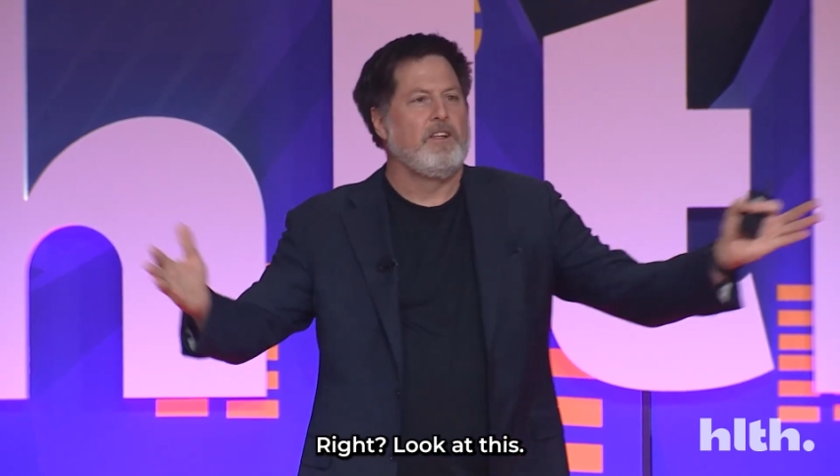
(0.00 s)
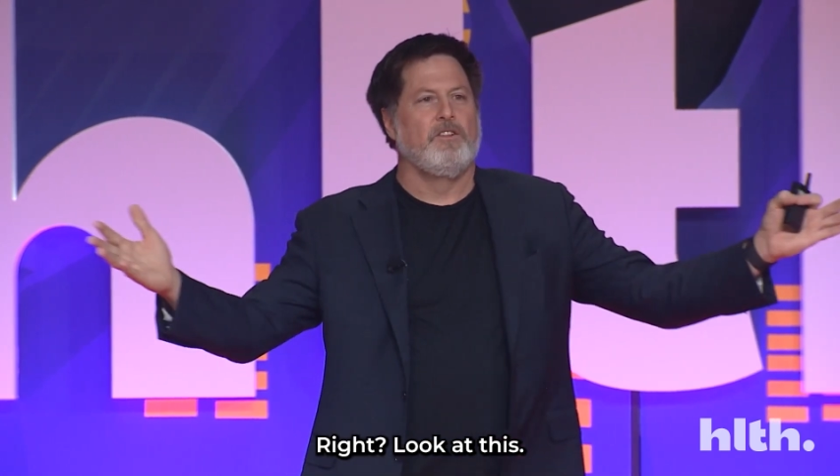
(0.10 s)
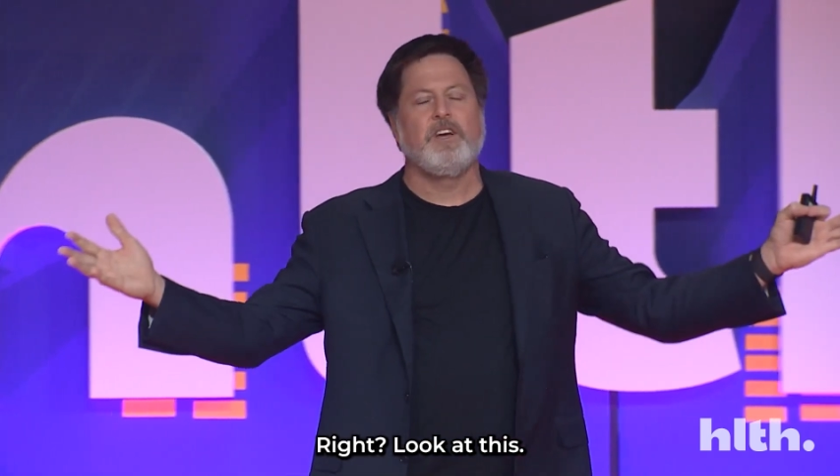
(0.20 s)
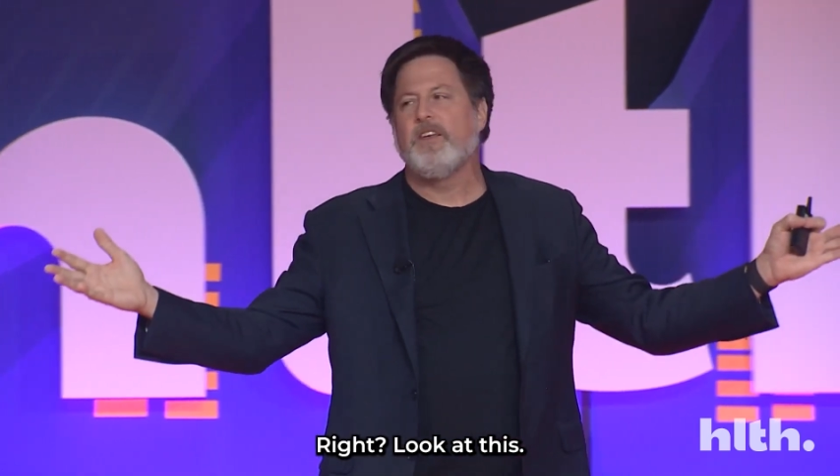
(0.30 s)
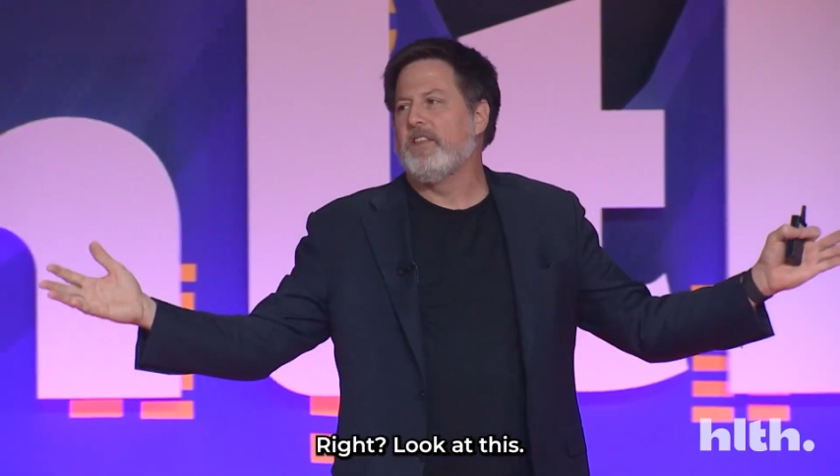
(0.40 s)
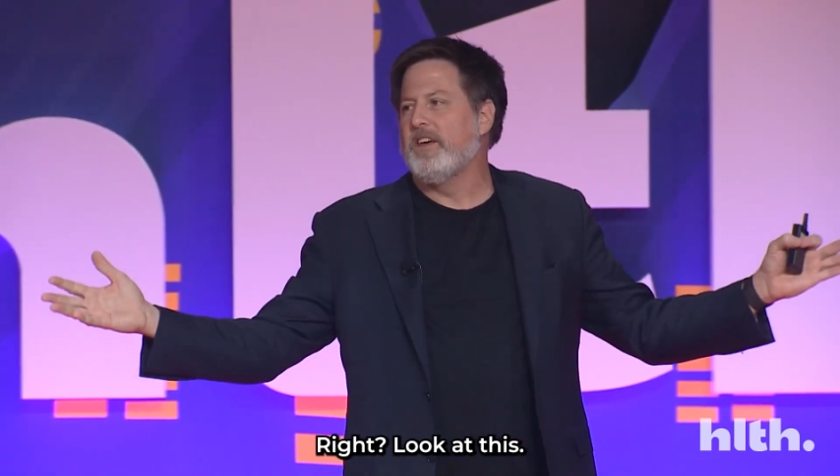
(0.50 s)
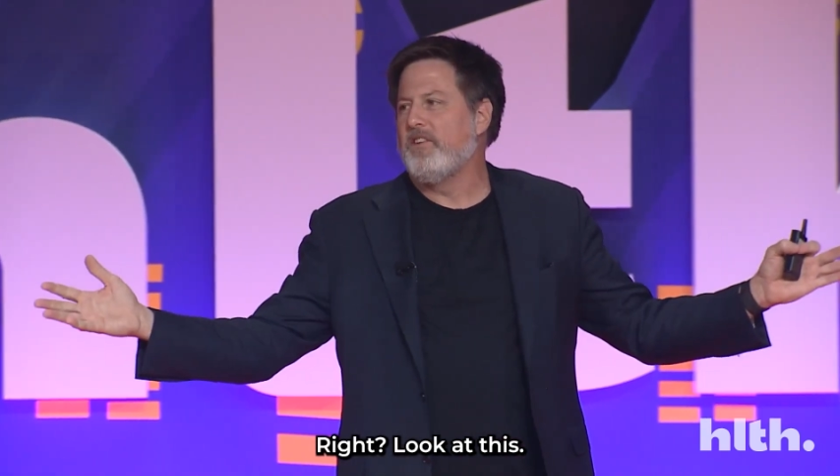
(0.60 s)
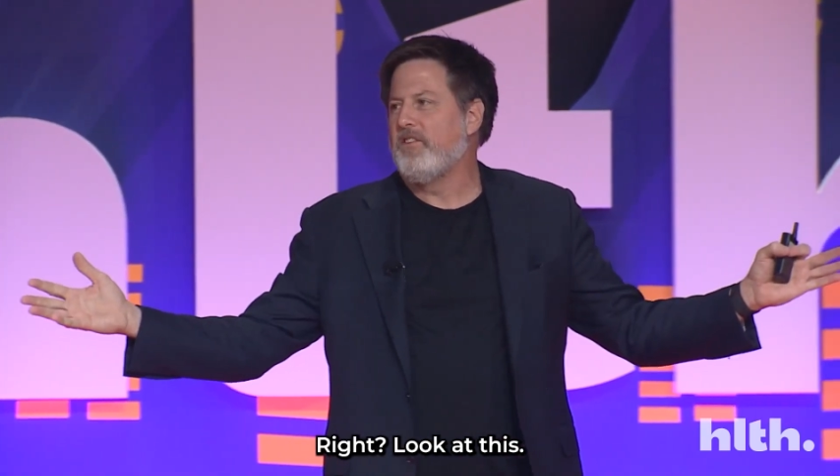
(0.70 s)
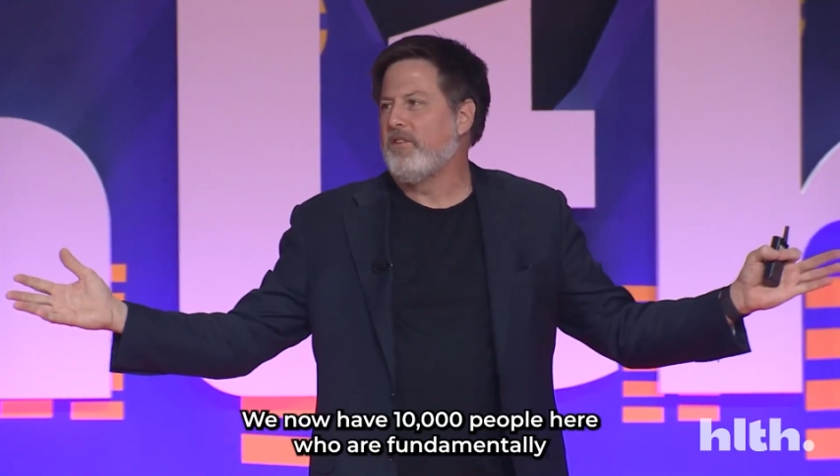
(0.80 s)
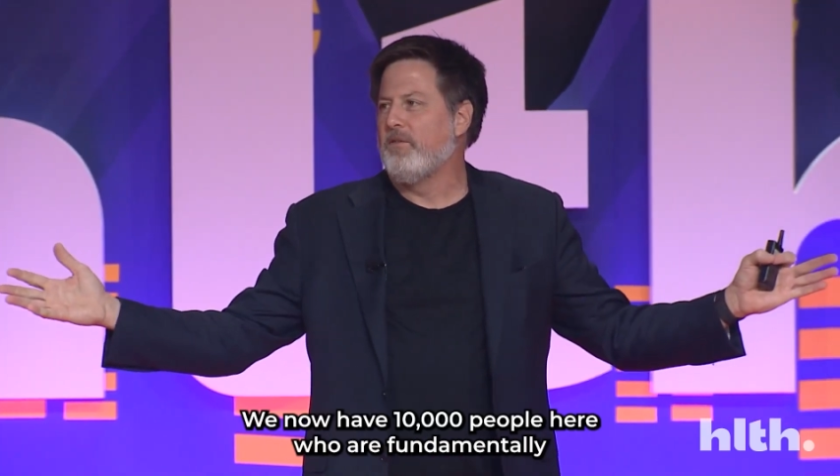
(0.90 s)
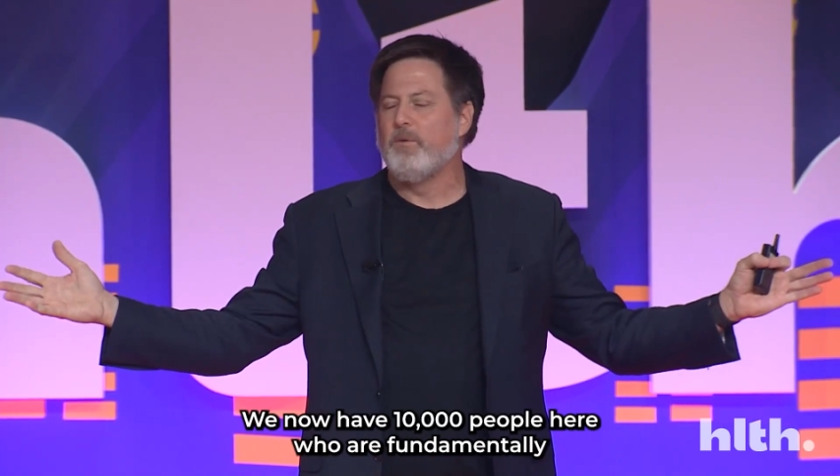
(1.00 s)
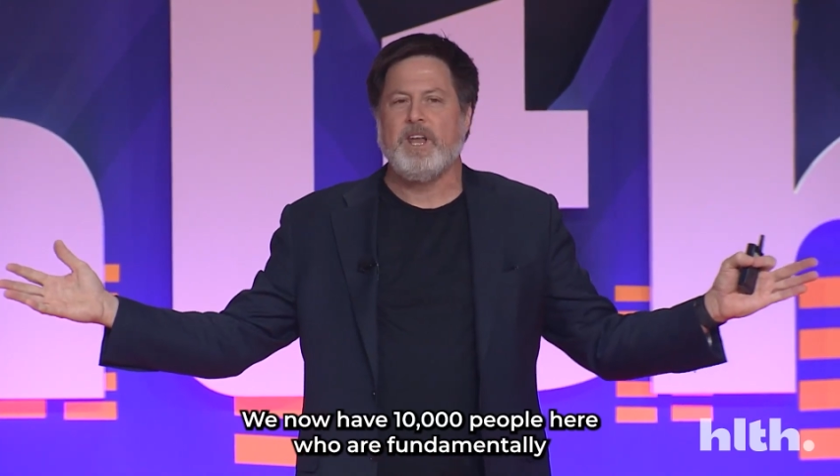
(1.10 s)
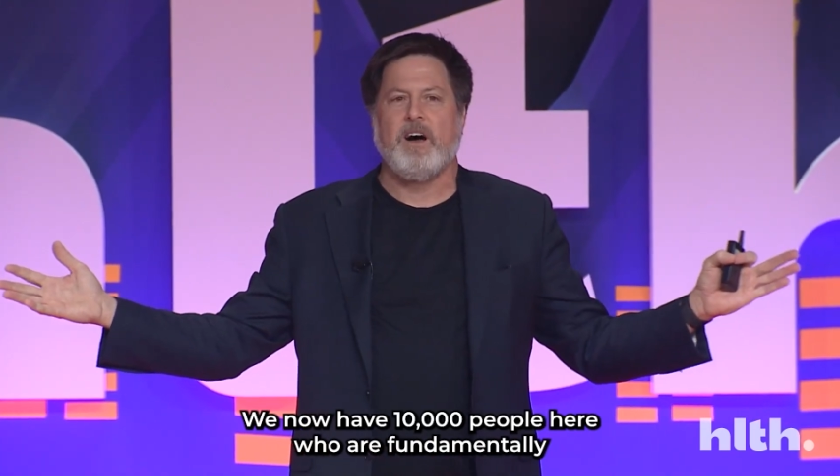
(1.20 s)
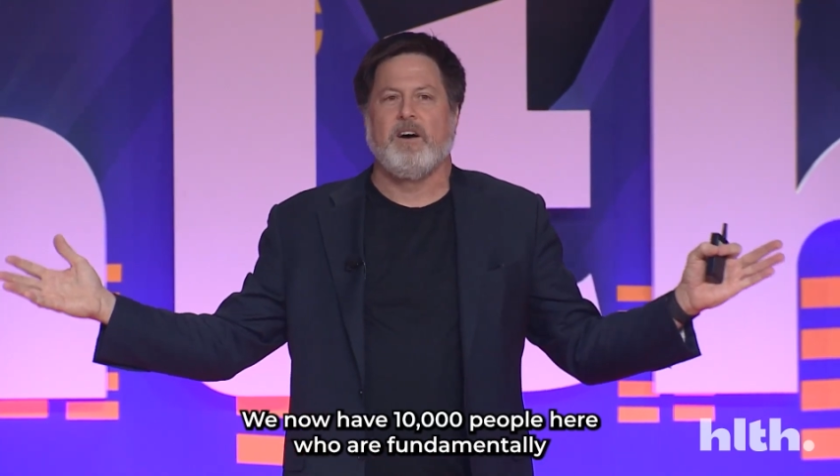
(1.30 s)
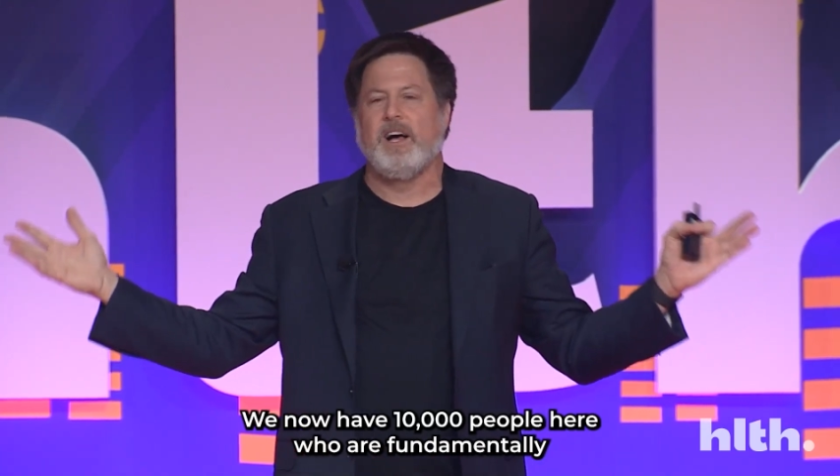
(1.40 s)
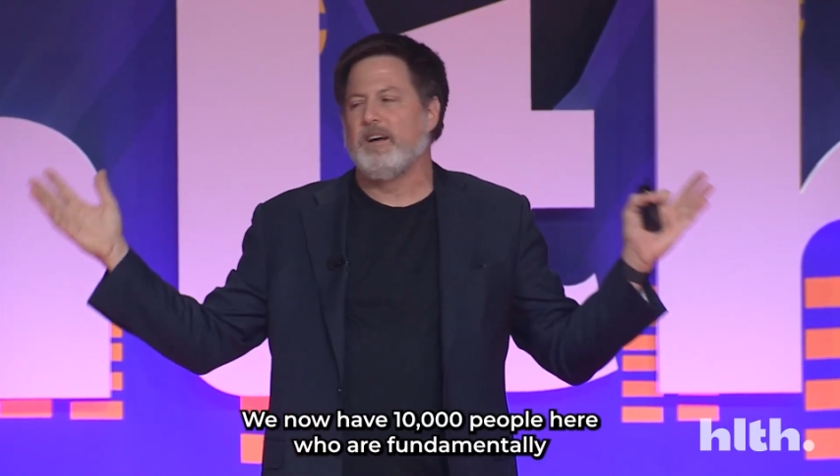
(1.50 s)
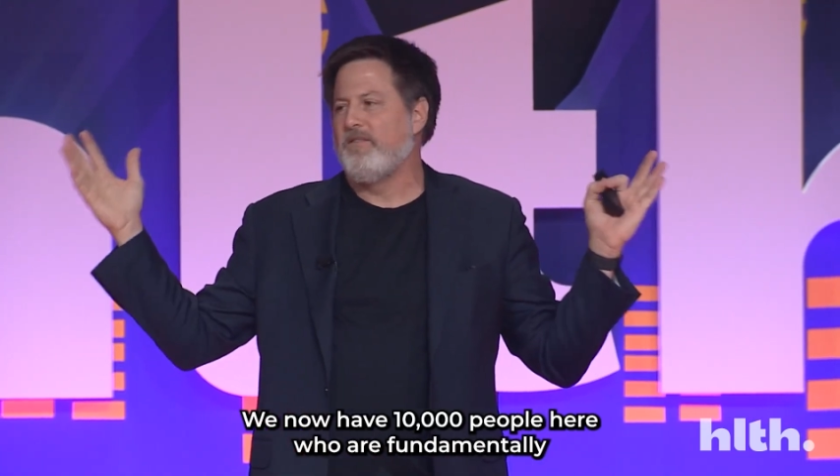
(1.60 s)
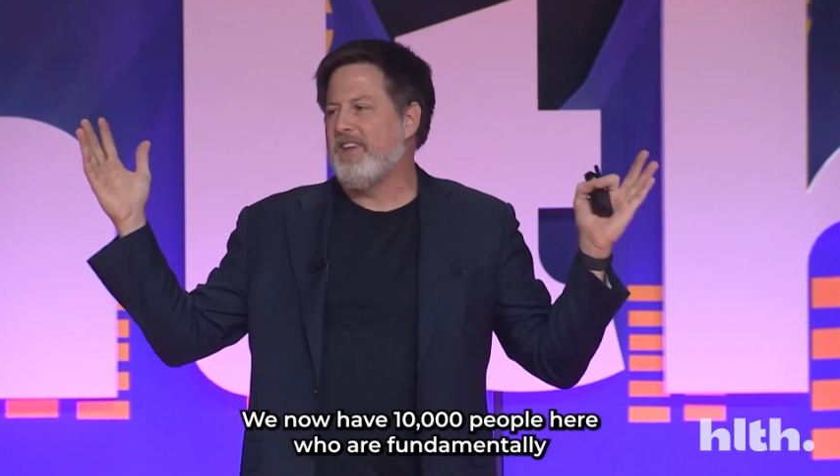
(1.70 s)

Look at this. We now have